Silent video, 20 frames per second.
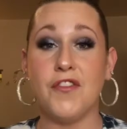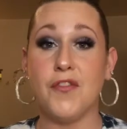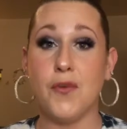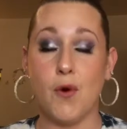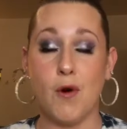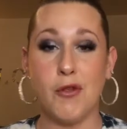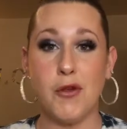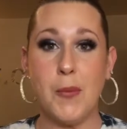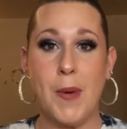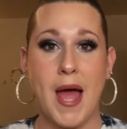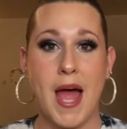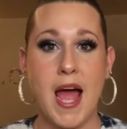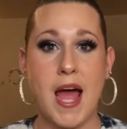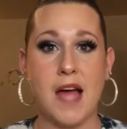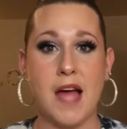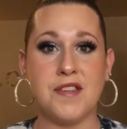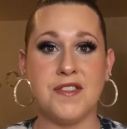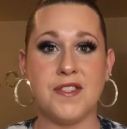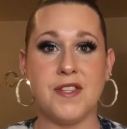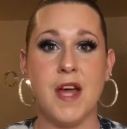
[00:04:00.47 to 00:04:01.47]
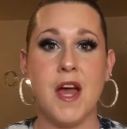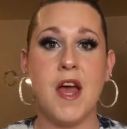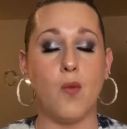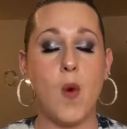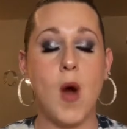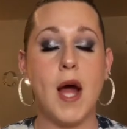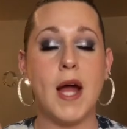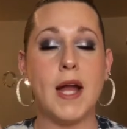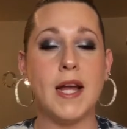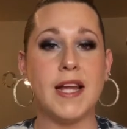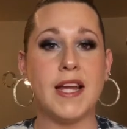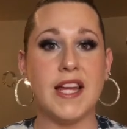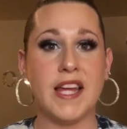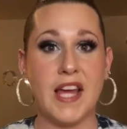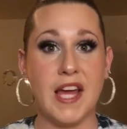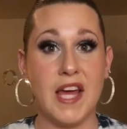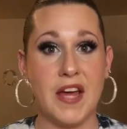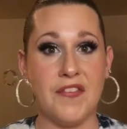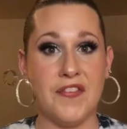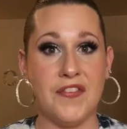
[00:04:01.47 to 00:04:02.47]
for the past, one
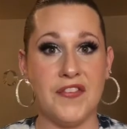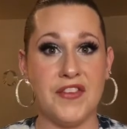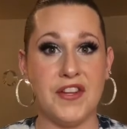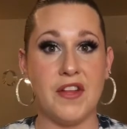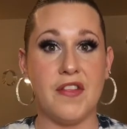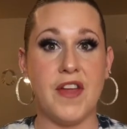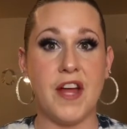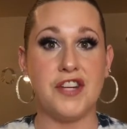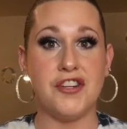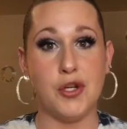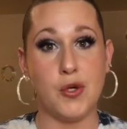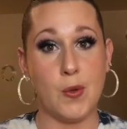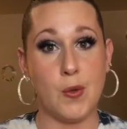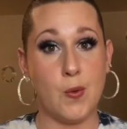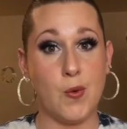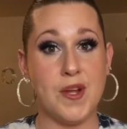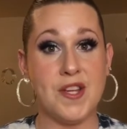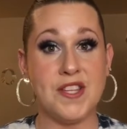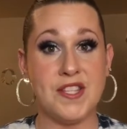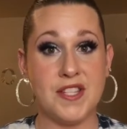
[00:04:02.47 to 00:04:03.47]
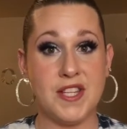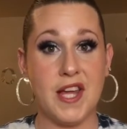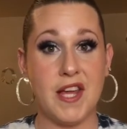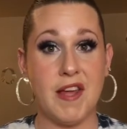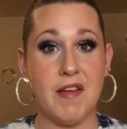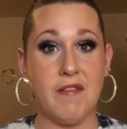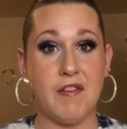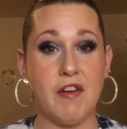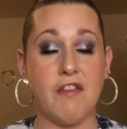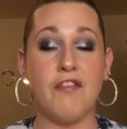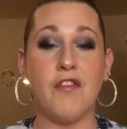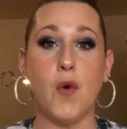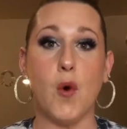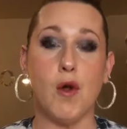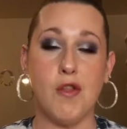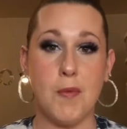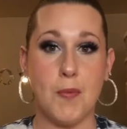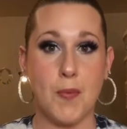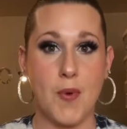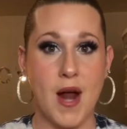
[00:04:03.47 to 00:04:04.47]
gift that you received
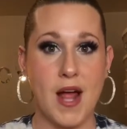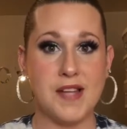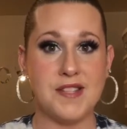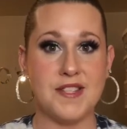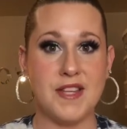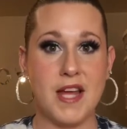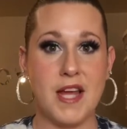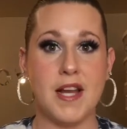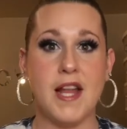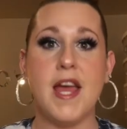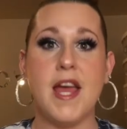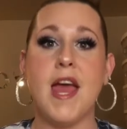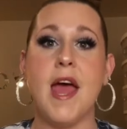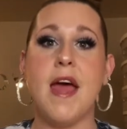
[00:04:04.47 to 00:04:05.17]
for the present,